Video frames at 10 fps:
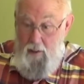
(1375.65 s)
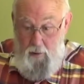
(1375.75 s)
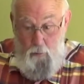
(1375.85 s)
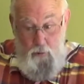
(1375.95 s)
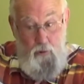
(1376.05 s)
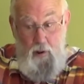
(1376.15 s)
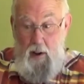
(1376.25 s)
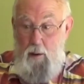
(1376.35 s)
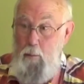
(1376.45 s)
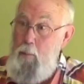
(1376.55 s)
You don't just
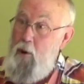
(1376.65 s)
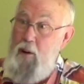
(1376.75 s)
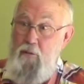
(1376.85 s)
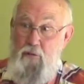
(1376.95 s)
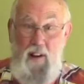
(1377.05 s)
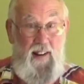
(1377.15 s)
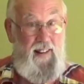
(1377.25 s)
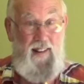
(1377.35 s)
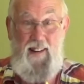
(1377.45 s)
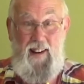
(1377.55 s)
hand them a book and say,
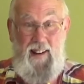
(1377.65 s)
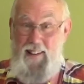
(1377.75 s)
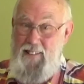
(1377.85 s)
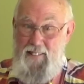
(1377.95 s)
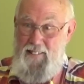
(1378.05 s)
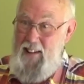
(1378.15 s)
hey,